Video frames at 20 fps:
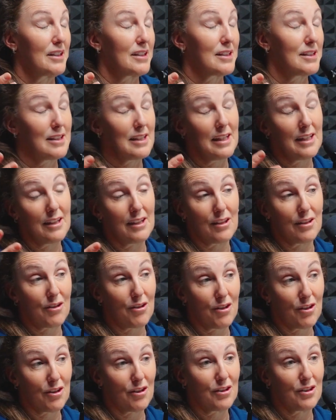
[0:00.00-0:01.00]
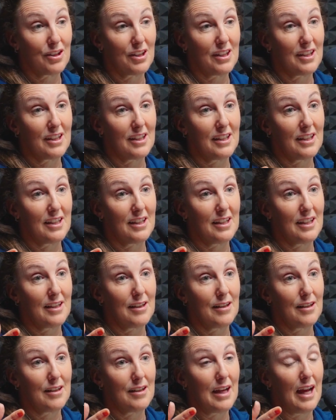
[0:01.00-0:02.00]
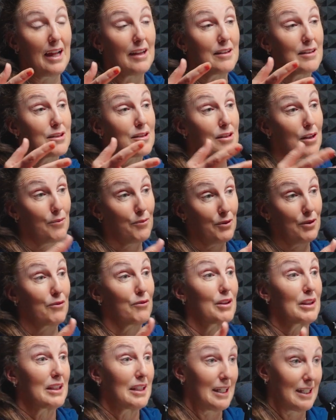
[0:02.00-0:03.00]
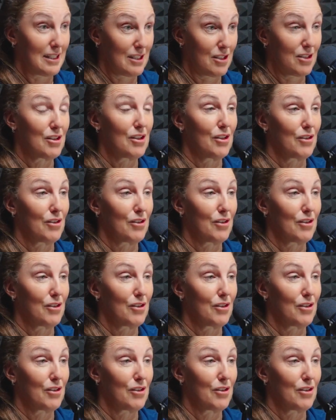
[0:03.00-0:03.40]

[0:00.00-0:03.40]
seen and heard, and someone relates to